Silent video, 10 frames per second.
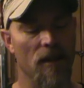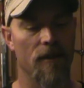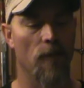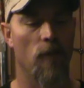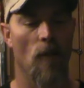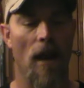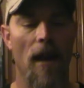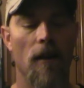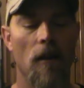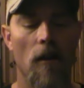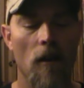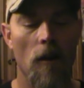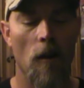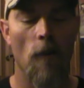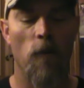system for that.
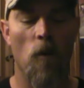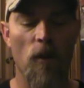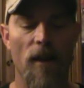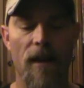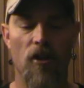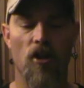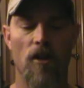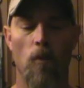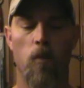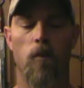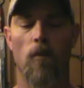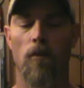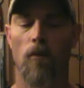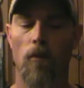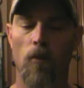4th edition
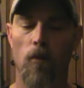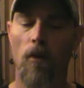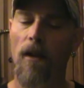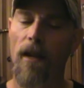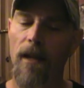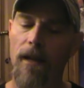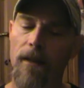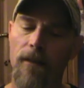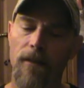really,